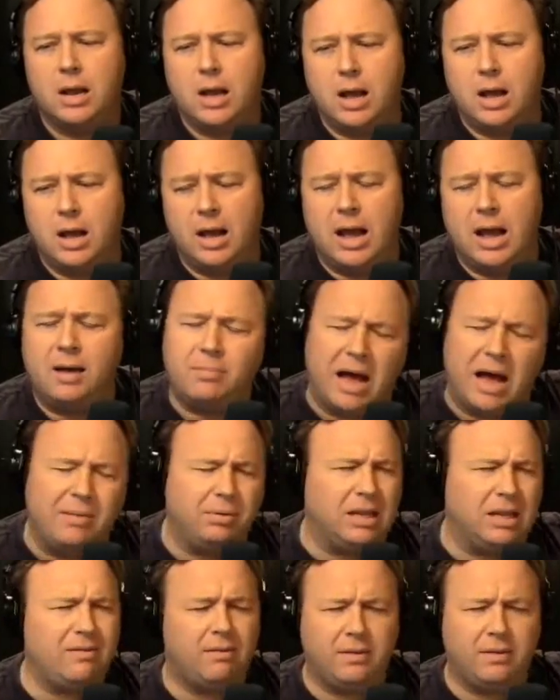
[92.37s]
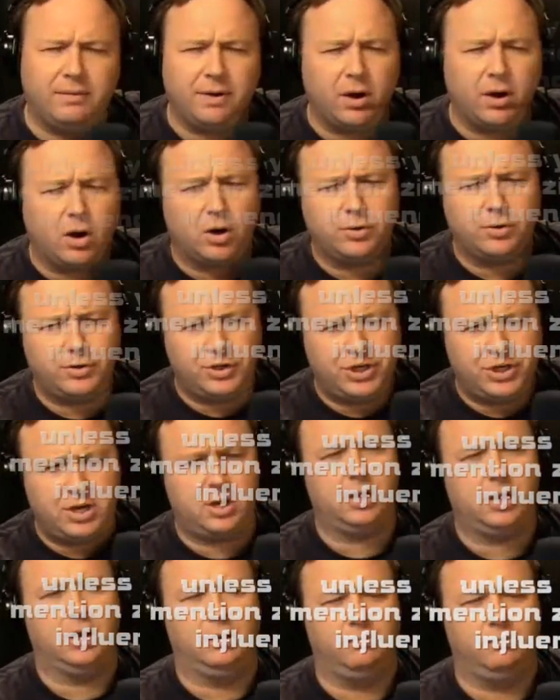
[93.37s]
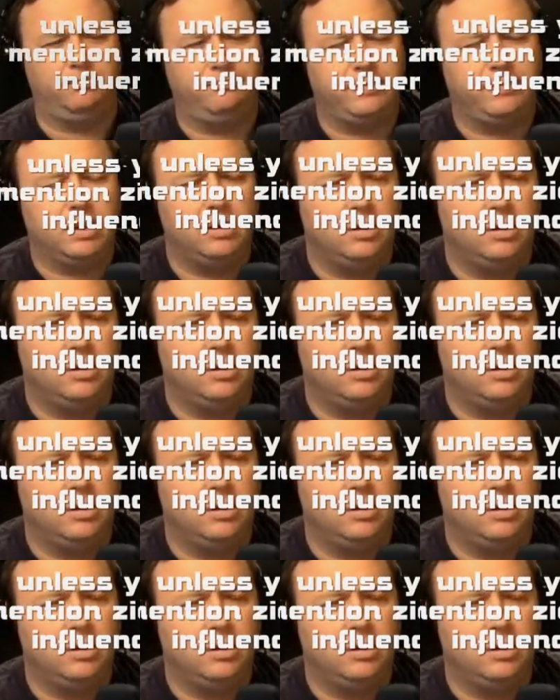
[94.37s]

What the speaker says: I believe I've even heard Jim,